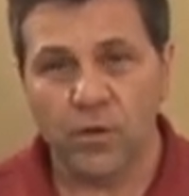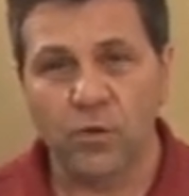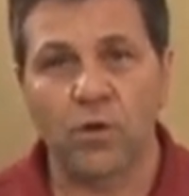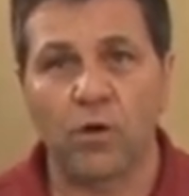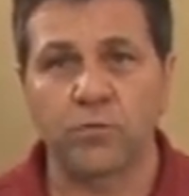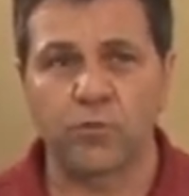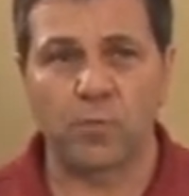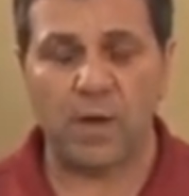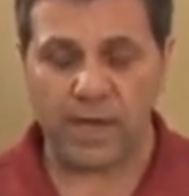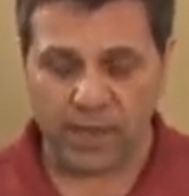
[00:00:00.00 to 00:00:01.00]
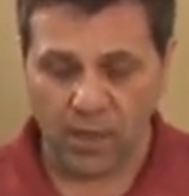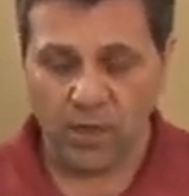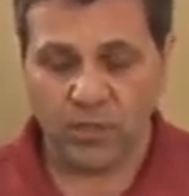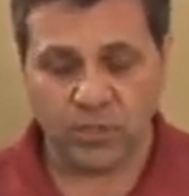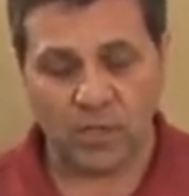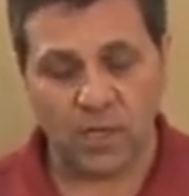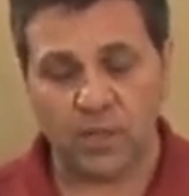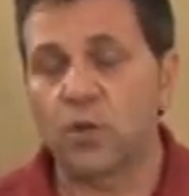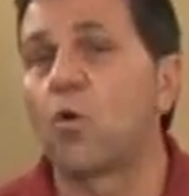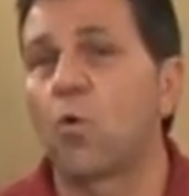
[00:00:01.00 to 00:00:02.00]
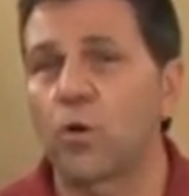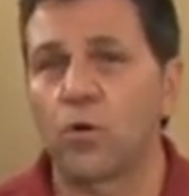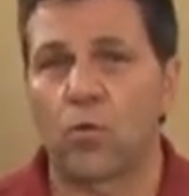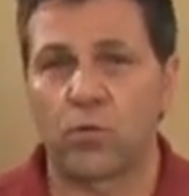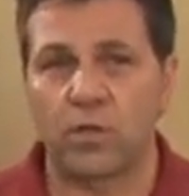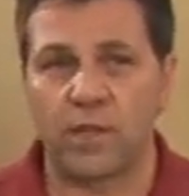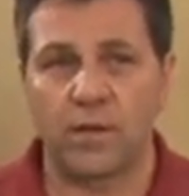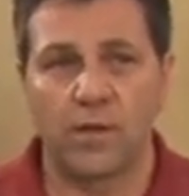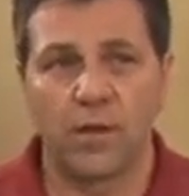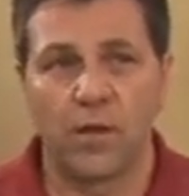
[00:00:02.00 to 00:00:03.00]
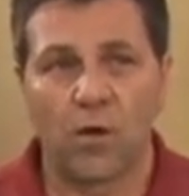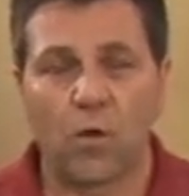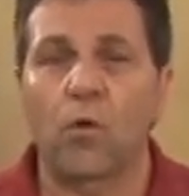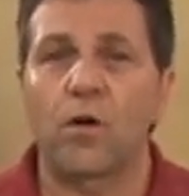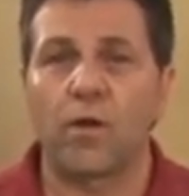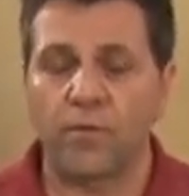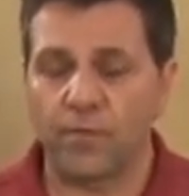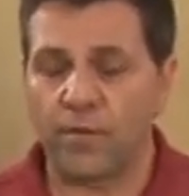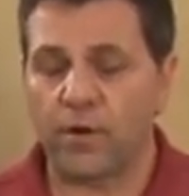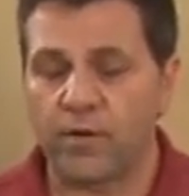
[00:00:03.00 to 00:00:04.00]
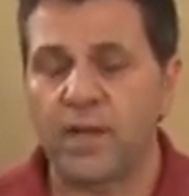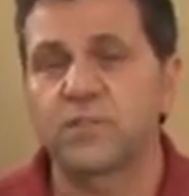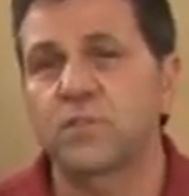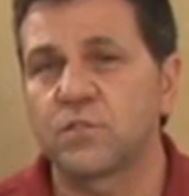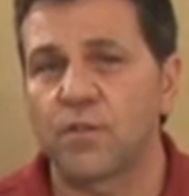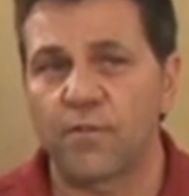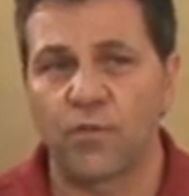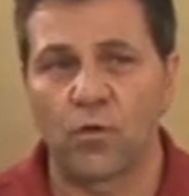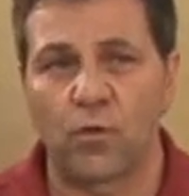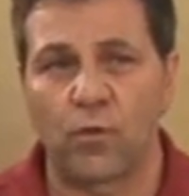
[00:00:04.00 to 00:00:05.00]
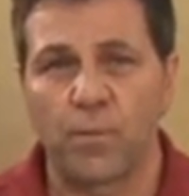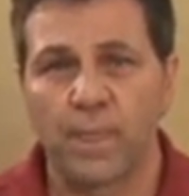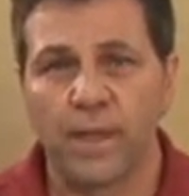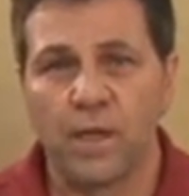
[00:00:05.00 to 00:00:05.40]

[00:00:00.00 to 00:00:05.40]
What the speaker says: You can also buy solid corn only, or other variations of the fuel.